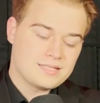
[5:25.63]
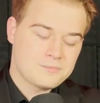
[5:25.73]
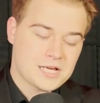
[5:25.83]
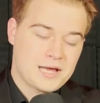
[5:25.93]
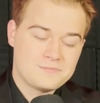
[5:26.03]

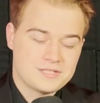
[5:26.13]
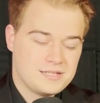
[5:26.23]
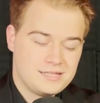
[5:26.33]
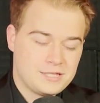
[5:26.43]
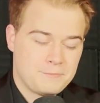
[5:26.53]

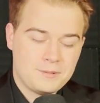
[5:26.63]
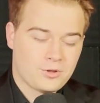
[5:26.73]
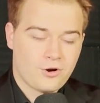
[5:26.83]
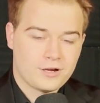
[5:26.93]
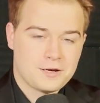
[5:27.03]
sometimes the
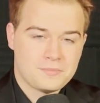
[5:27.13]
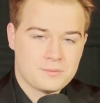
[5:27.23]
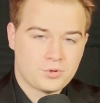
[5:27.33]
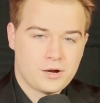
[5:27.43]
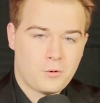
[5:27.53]
people aren't going to
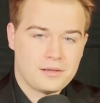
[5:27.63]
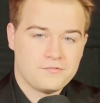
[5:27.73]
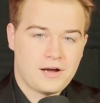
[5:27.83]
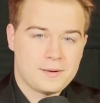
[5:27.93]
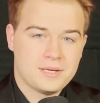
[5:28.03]
be
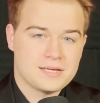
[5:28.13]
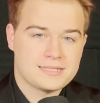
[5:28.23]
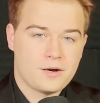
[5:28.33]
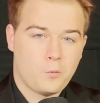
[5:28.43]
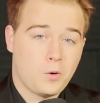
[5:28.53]
pre-qualified
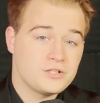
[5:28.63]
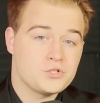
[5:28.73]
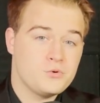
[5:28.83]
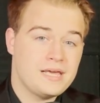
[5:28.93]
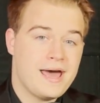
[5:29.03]
because they don't
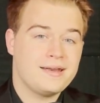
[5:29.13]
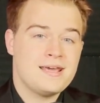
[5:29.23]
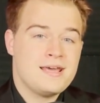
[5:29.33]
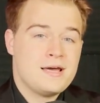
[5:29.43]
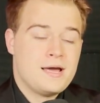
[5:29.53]
want to
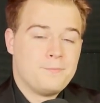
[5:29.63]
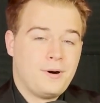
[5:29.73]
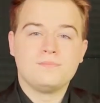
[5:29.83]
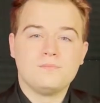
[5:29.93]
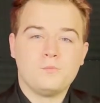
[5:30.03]
yet,
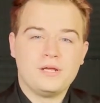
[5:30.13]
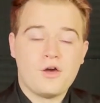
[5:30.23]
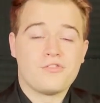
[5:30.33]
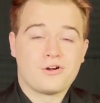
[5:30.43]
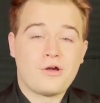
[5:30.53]
but we
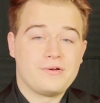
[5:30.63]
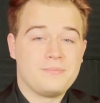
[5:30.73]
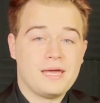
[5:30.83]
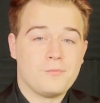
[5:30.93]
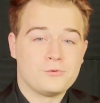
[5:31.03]
know they're going
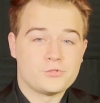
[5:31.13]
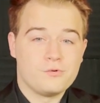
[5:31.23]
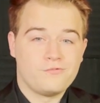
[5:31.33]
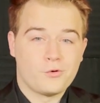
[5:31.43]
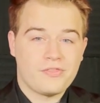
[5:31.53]
to be able
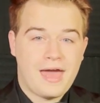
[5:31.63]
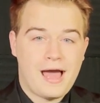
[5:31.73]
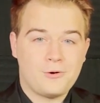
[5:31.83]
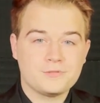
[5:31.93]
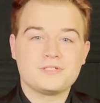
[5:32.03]
to afford the
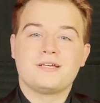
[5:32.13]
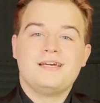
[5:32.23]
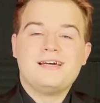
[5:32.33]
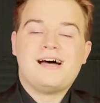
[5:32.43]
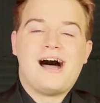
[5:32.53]
house.
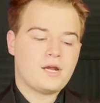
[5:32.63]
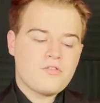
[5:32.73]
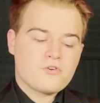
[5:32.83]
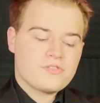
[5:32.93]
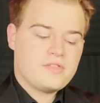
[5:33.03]

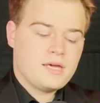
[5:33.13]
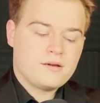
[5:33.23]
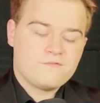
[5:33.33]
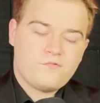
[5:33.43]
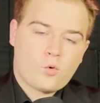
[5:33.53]
Another
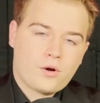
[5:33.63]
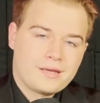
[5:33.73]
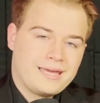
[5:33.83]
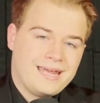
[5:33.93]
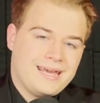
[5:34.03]
thing for
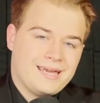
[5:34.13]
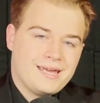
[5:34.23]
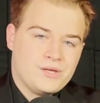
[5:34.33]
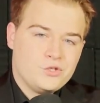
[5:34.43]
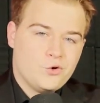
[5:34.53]

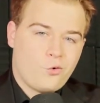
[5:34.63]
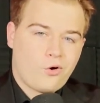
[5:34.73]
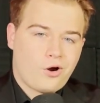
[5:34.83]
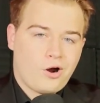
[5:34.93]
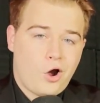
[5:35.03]
getting
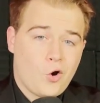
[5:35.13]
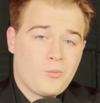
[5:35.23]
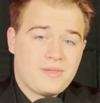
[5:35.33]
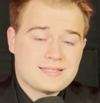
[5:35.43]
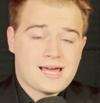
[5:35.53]
your
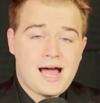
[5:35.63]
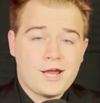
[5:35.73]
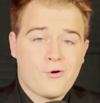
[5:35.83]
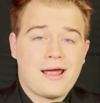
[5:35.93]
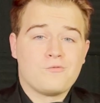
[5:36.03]
home that's
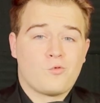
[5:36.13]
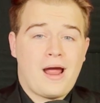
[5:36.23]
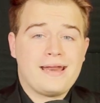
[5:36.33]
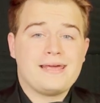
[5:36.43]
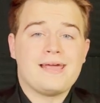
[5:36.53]
higher end
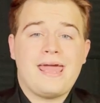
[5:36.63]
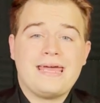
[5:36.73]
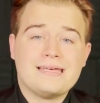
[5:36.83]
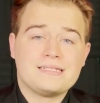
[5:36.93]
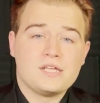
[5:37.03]
ready
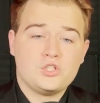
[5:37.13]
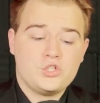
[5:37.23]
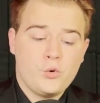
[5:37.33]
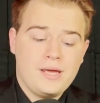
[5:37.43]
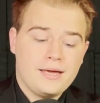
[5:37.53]
is
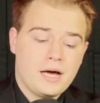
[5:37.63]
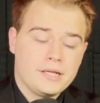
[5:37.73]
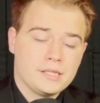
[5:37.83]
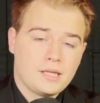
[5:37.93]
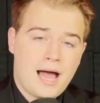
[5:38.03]
doing
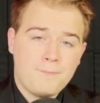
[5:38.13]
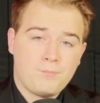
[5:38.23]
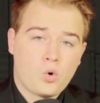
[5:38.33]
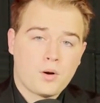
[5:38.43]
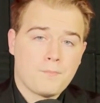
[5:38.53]
a
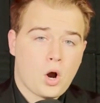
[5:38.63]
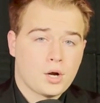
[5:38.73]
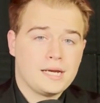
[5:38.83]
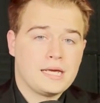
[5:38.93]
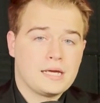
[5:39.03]
lot more
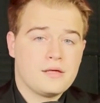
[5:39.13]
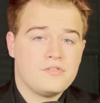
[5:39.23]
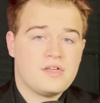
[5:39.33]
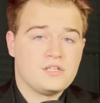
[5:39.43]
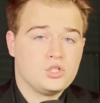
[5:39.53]

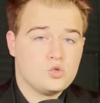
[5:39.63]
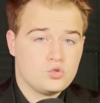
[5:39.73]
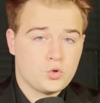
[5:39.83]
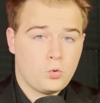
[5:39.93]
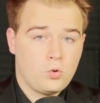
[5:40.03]
marketing than
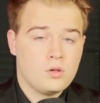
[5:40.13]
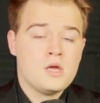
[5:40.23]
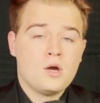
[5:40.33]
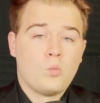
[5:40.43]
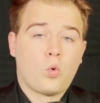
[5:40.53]
usual.